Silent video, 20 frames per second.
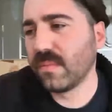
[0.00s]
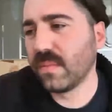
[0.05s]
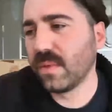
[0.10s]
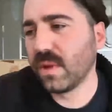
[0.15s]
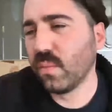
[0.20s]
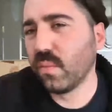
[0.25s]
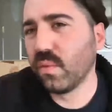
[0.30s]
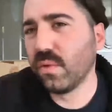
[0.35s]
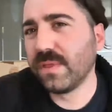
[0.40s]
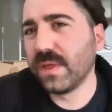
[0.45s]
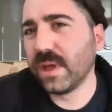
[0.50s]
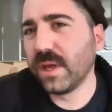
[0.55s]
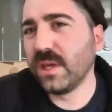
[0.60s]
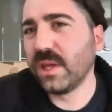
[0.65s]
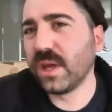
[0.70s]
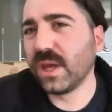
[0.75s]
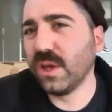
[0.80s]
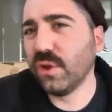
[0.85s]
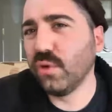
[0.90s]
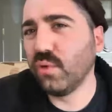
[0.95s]
One thing
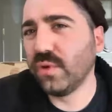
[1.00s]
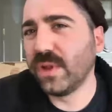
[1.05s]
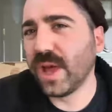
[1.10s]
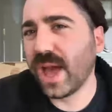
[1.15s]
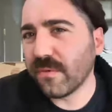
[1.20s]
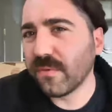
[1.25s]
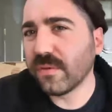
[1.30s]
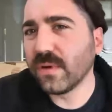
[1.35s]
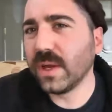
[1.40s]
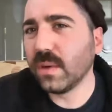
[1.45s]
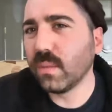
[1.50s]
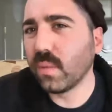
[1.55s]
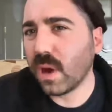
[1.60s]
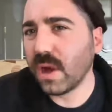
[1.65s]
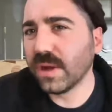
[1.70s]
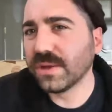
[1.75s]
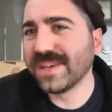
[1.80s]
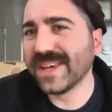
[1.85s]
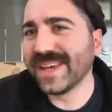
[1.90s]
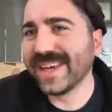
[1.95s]
that you definitely
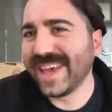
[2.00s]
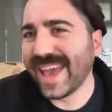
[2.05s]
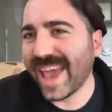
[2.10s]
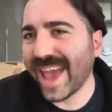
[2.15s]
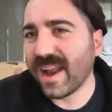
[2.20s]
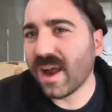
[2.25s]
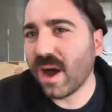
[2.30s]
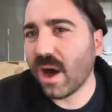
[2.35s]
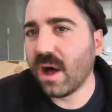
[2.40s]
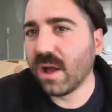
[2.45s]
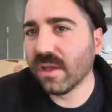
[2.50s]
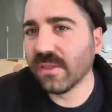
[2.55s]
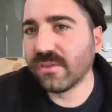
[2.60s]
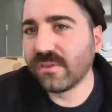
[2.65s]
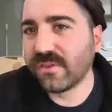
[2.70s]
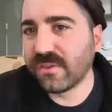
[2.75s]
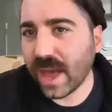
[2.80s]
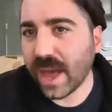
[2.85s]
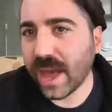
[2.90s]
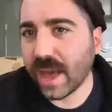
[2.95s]
want to get on
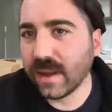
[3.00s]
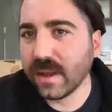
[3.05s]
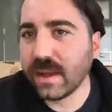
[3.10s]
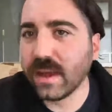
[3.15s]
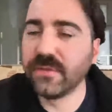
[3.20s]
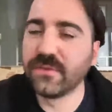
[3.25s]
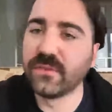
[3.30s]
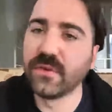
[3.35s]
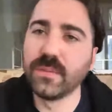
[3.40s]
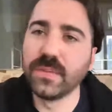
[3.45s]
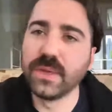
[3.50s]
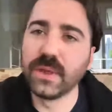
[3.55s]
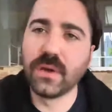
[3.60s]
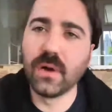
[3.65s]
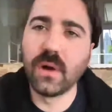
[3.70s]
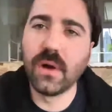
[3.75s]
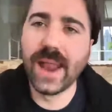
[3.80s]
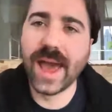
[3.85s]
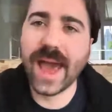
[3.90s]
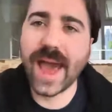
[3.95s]
set is something
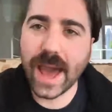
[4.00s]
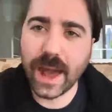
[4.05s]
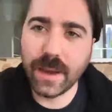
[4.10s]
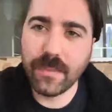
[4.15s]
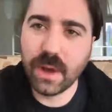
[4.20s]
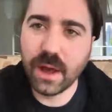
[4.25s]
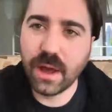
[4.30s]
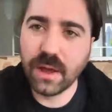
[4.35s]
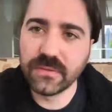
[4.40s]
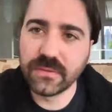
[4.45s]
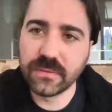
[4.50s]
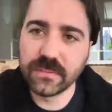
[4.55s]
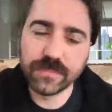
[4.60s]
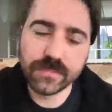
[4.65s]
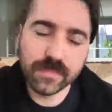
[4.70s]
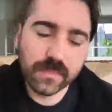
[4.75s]
called Atmos.